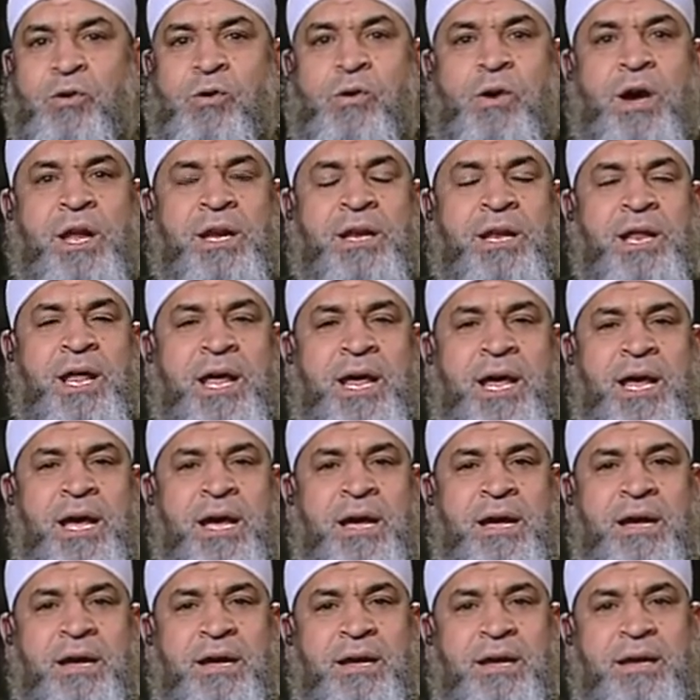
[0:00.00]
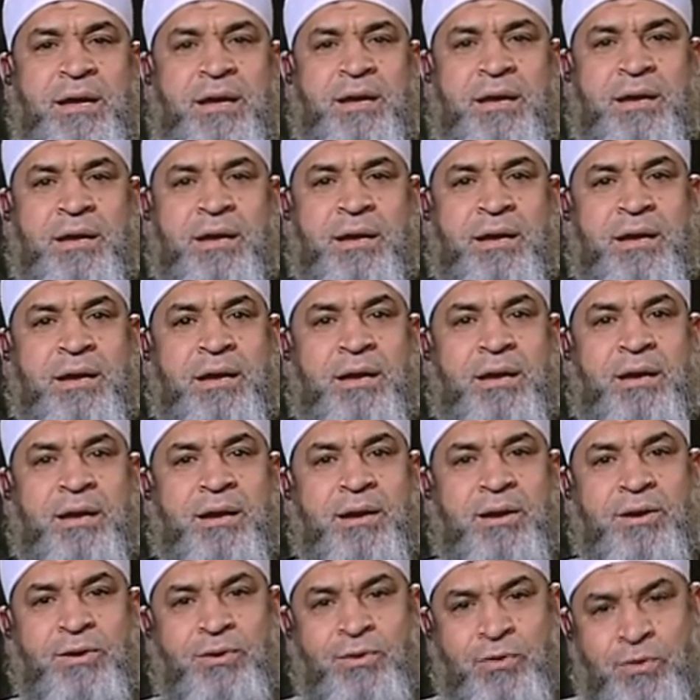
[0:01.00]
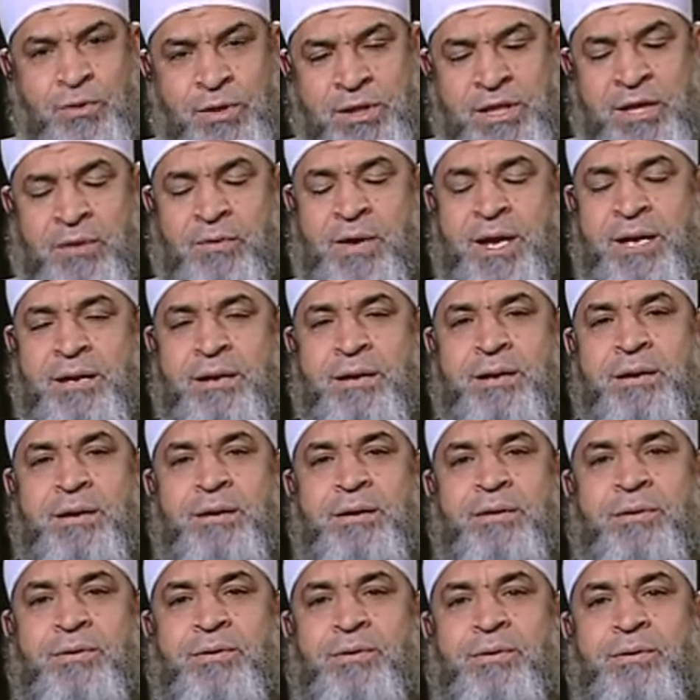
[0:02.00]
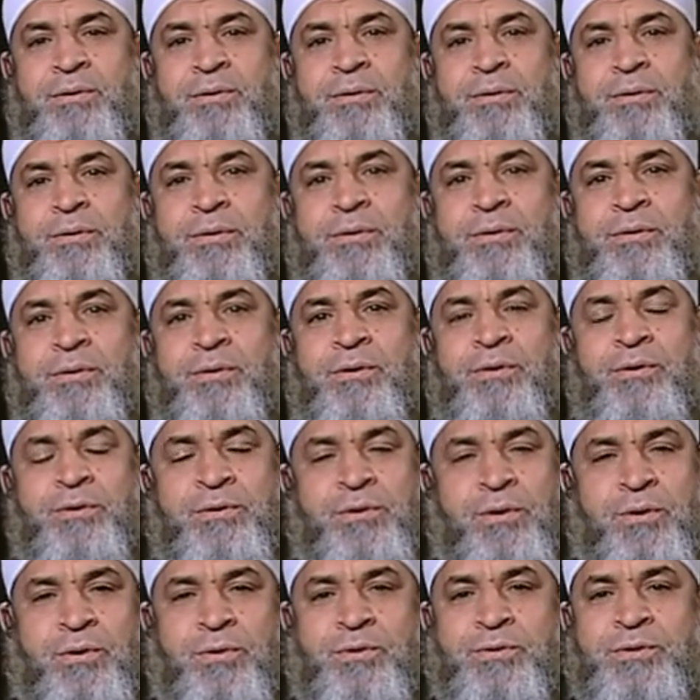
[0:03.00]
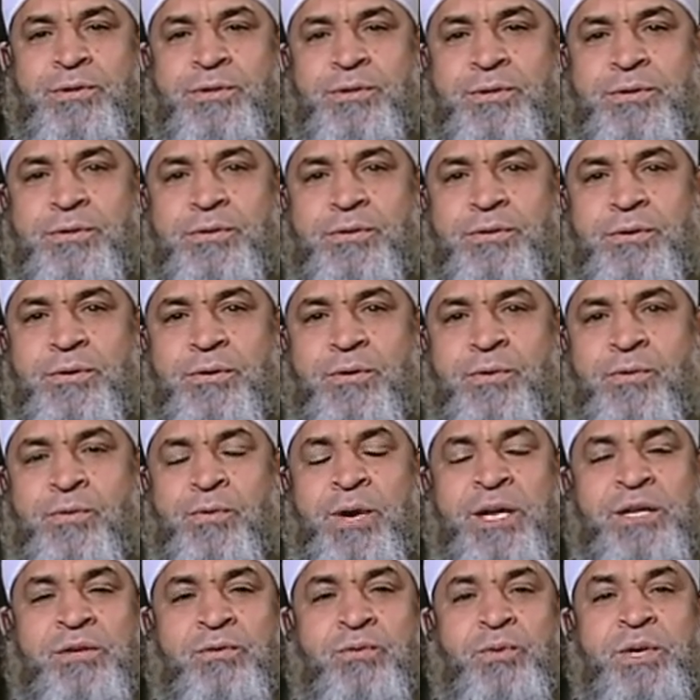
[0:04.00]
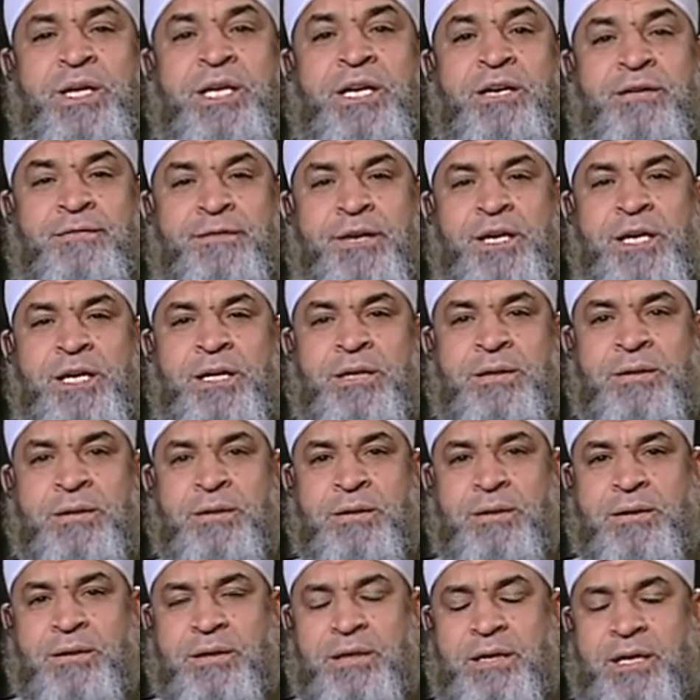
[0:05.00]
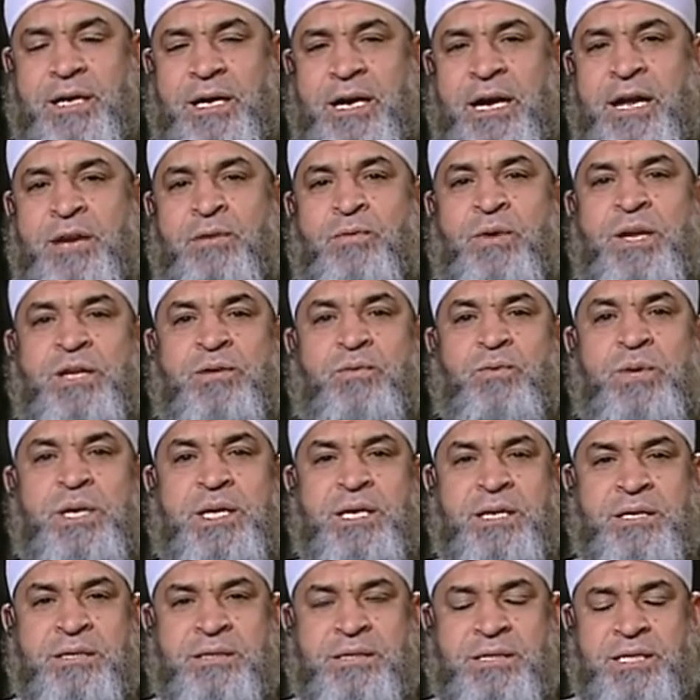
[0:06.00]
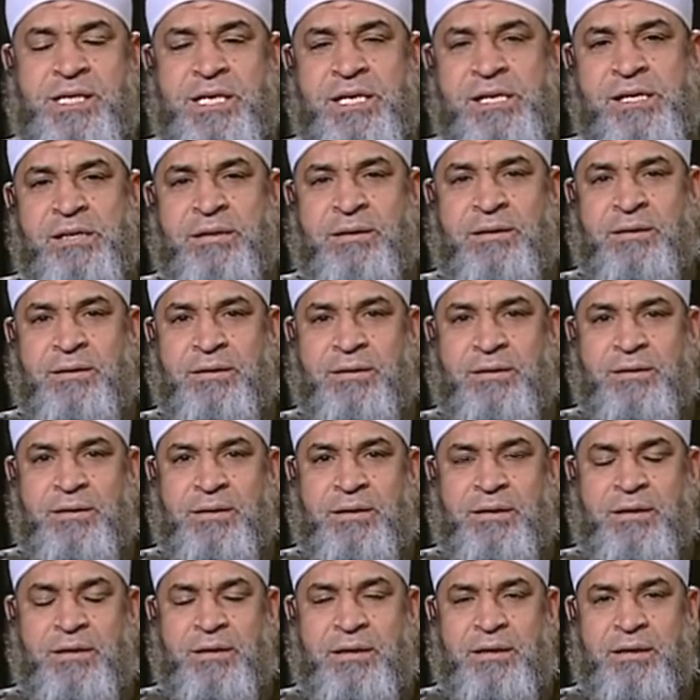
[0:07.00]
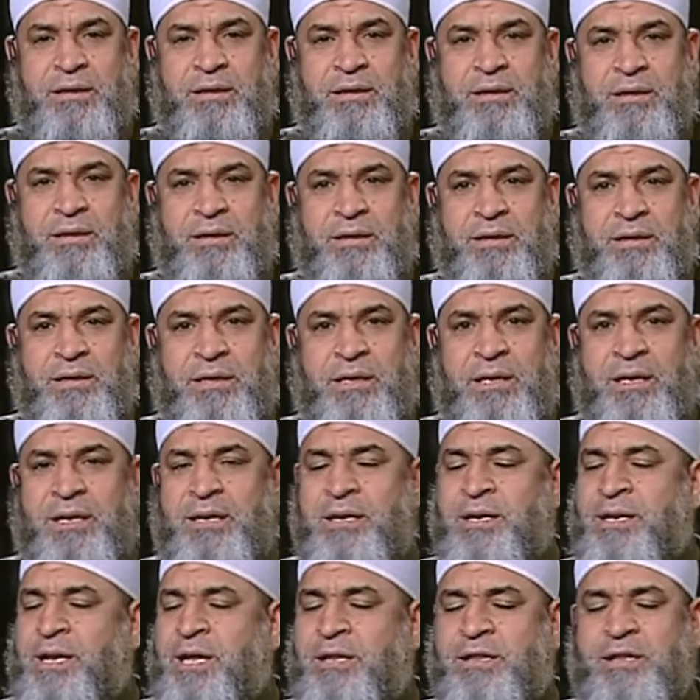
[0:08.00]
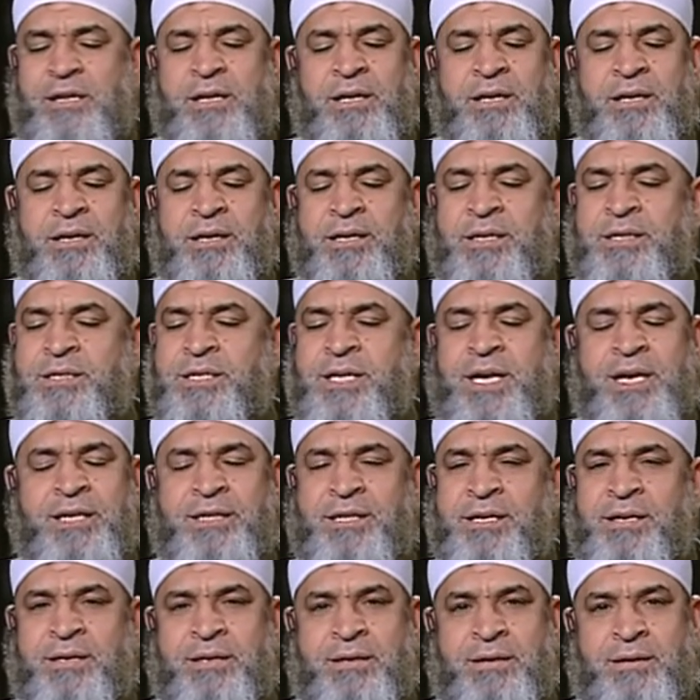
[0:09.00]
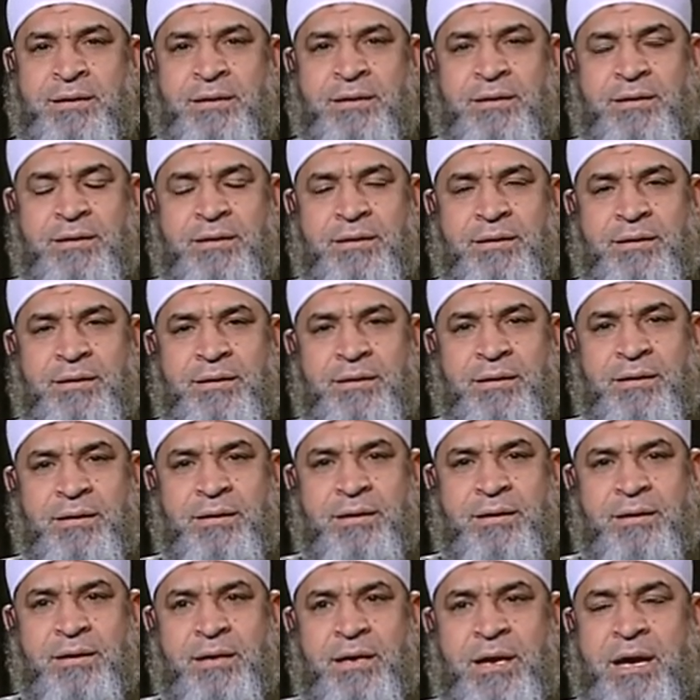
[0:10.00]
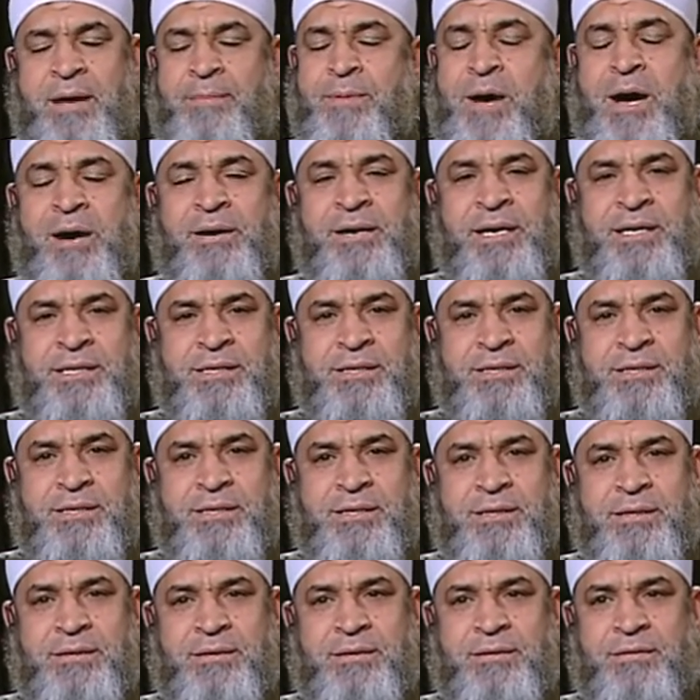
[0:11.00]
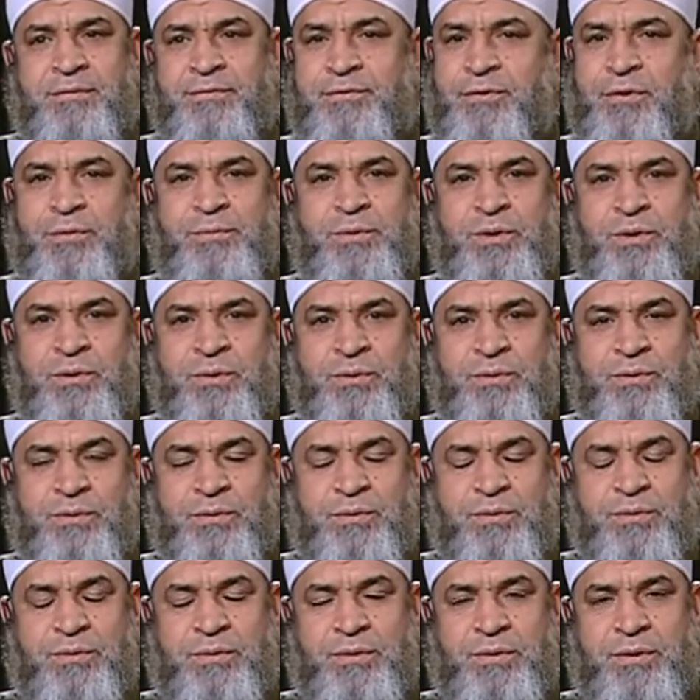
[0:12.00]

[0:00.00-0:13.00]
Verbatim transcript: O Allah, you're the one who knows what we reveal and what we conceal. Nothing is hidden about us from you.